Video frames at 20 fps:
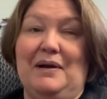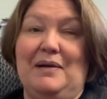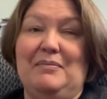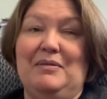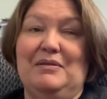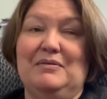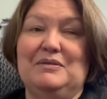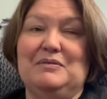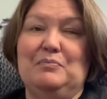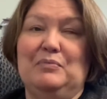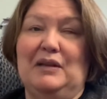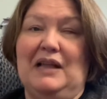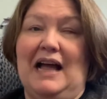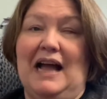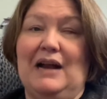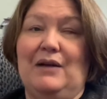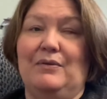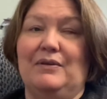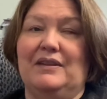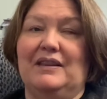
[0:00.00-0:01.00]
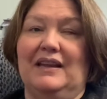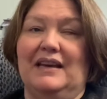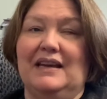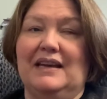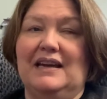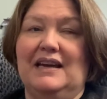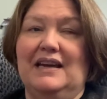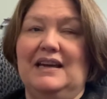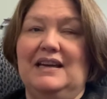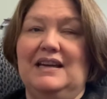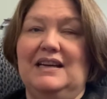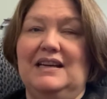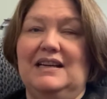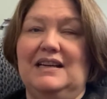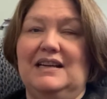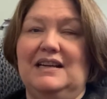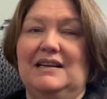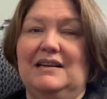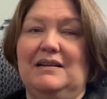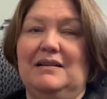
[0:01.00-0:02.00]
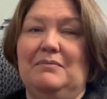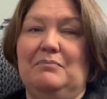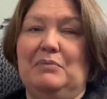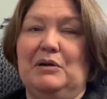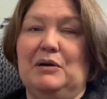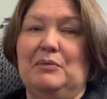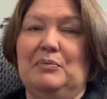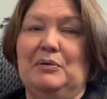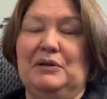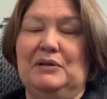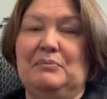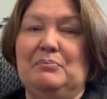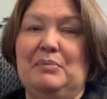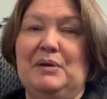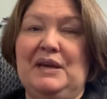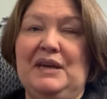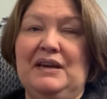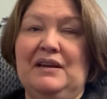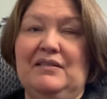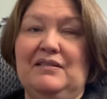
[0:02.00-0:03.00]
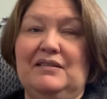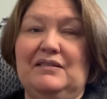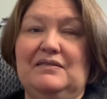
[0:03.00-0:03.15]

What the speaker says: but it was black with like purple and pink